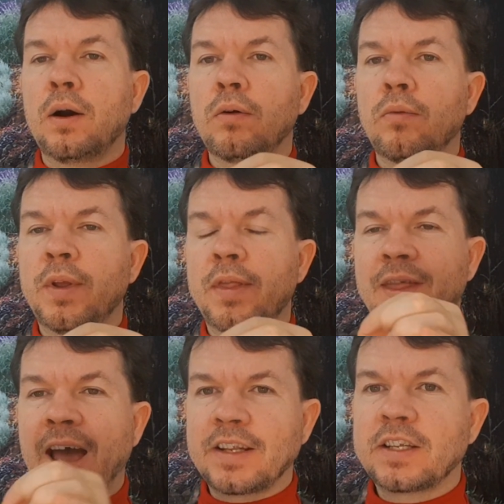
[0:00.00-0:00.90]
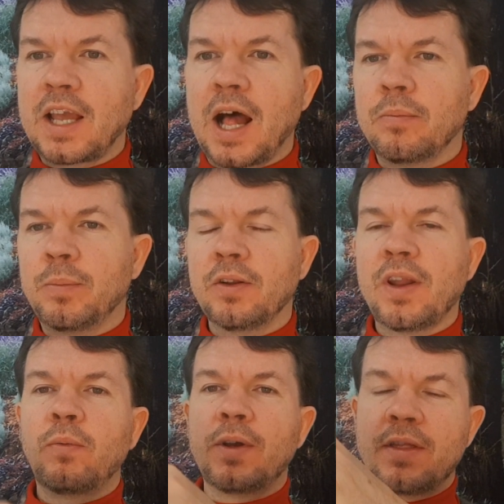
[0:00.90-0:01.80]
with that scalpel,
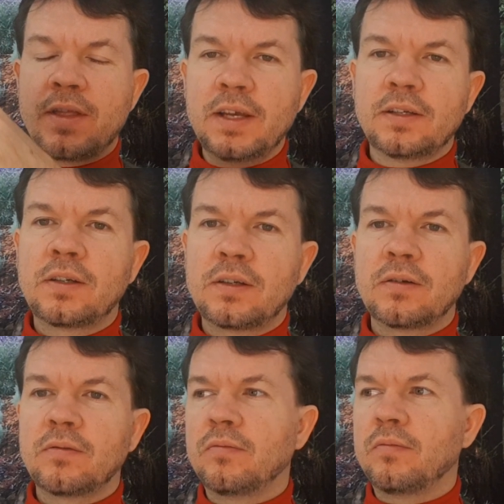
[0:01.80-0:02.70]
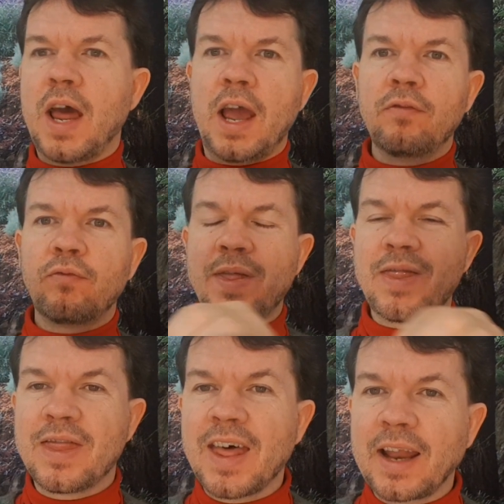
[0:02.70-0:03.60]
not with this knife,
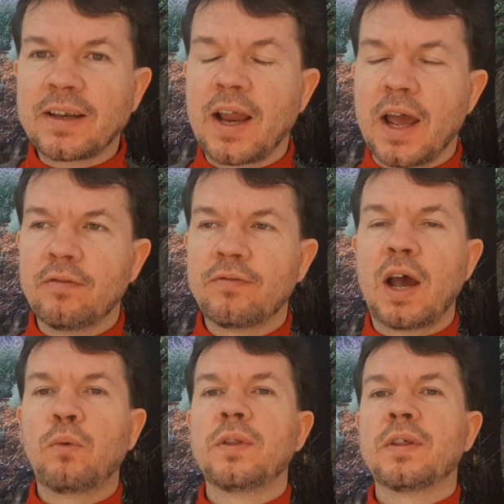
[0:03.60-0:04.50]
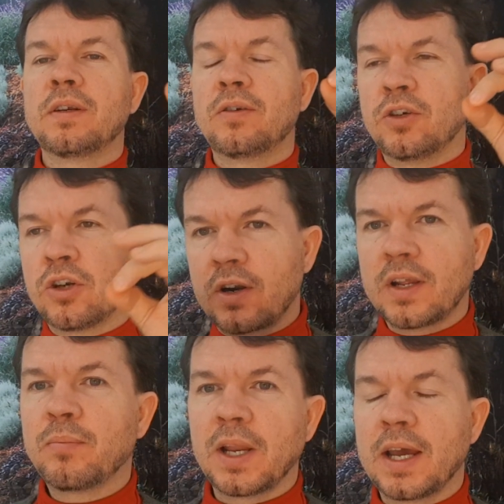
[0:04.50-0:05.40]
with that knife, not with a
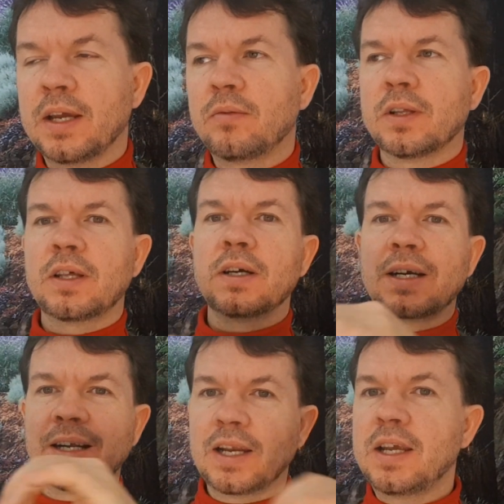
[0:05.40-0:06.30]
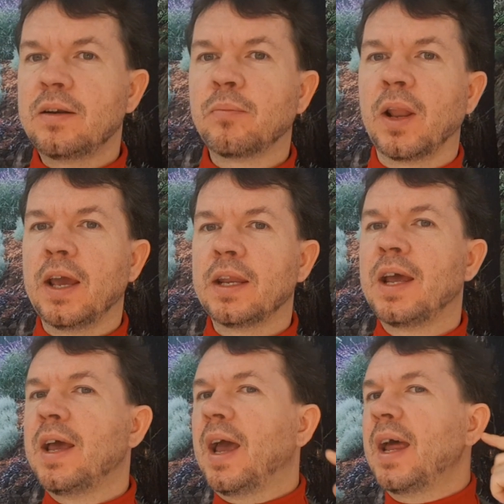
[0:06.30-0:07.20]
dirty blade, with a clean blade.
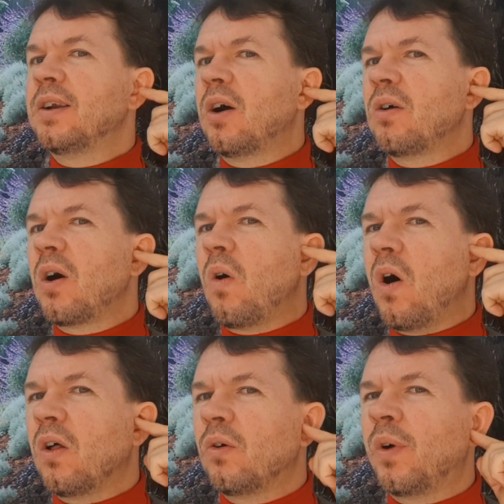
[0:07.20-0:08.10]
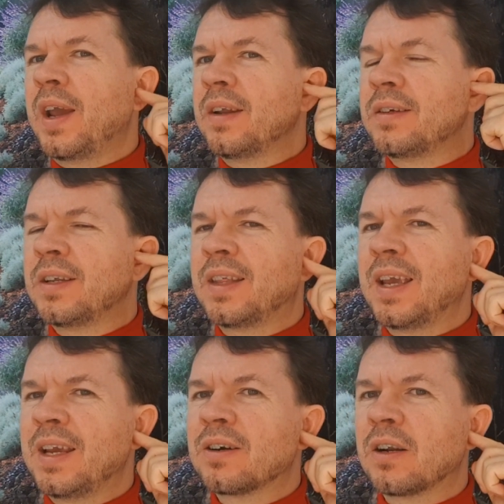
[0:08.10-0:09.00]
And don't go all the way into
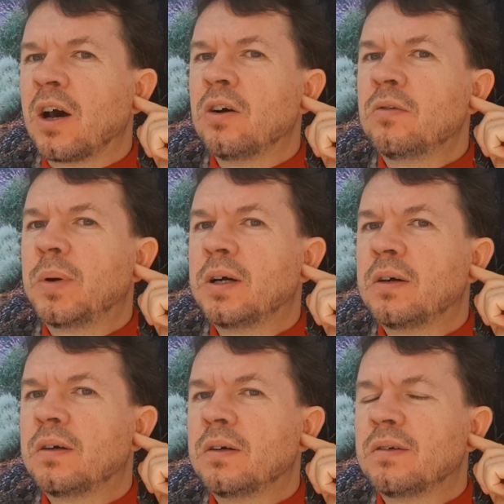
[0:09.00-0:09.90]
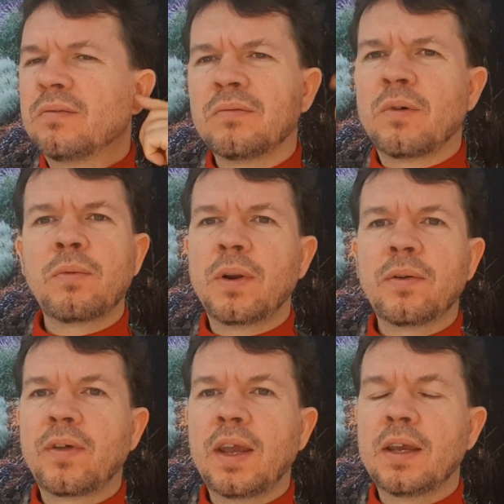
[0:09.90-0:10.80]
the earlobe. What were
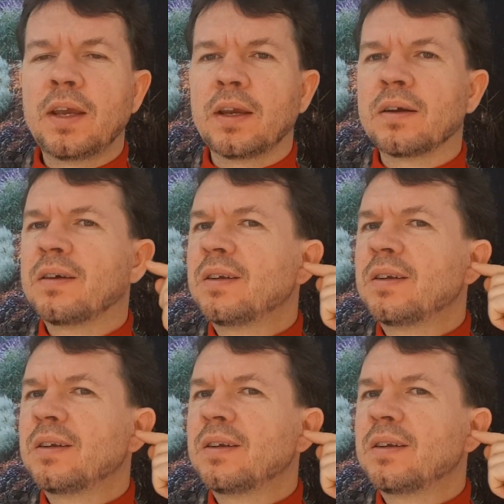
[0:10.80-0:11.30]
you thinking?